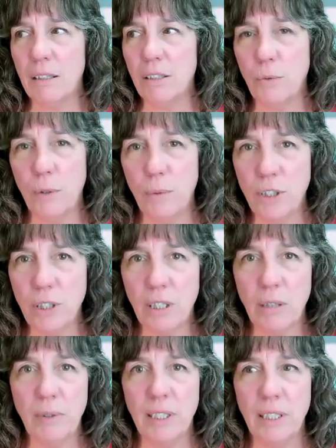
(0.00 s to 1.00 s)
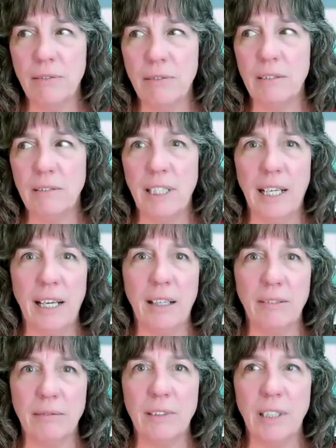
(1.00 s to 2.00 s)
Do we wish it could be different?
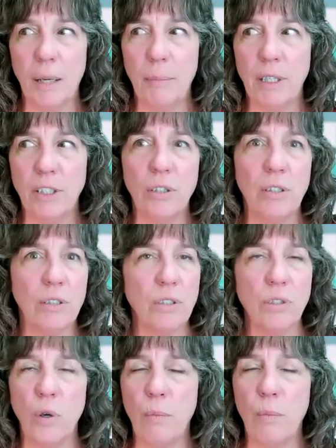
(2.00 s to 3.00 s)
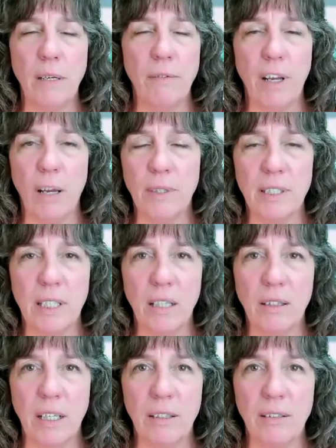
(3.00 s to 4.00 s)
Yeah. And I bet you there's so many families
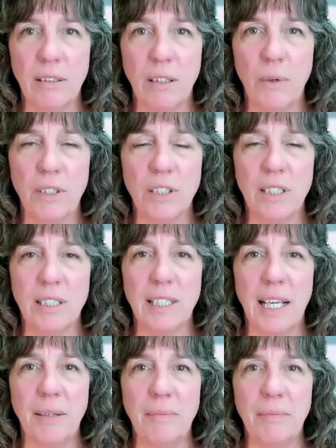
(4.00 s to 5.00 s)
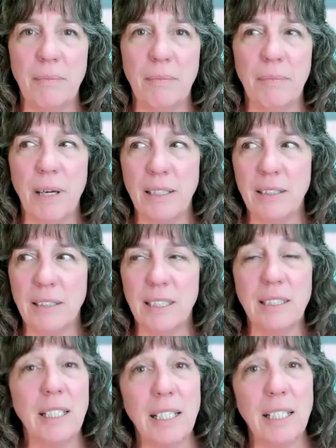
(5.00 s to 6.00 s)
out there that wish the same. But
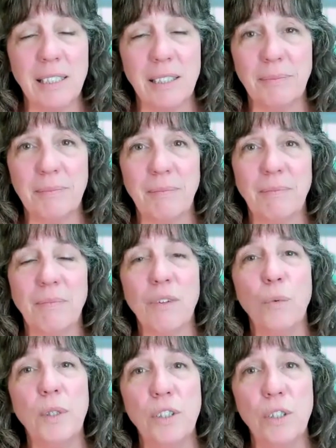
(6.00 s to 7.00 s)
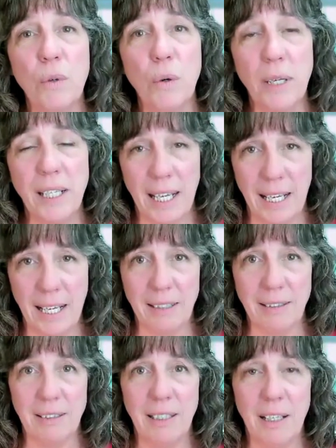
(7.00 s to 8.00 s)
since it isn't, we do what we
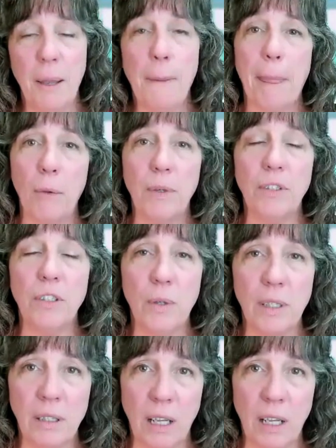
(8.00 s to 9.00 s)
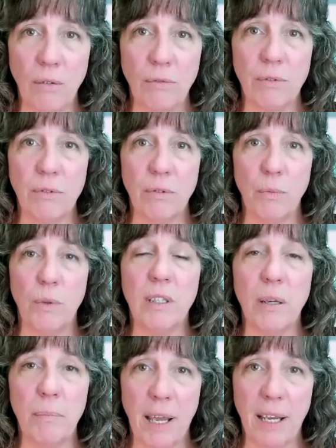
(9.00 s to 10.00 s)
can. And we do it in love,
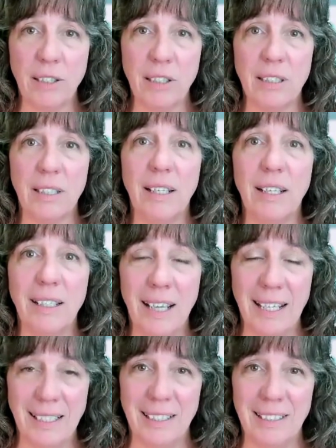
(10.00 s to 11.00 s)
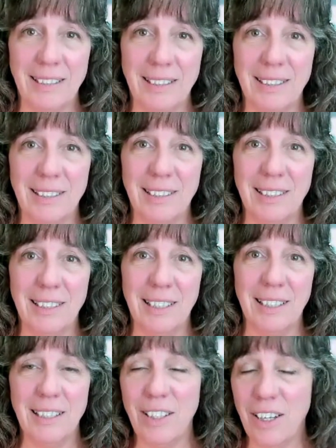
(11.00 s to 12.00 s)
with compassion and kindness,
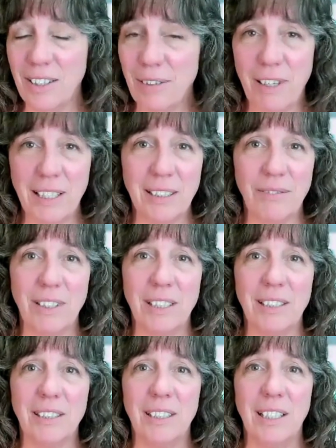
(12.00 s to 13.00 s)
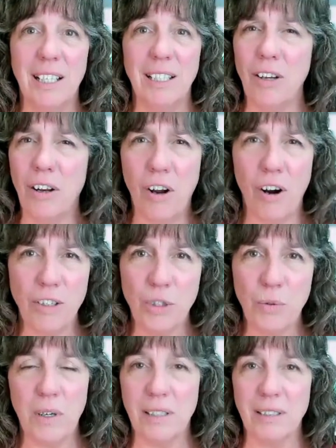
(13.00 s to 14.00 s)
not divisiveness, not
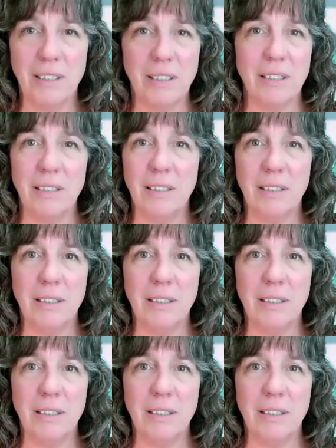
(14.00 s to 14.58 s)
harsh words,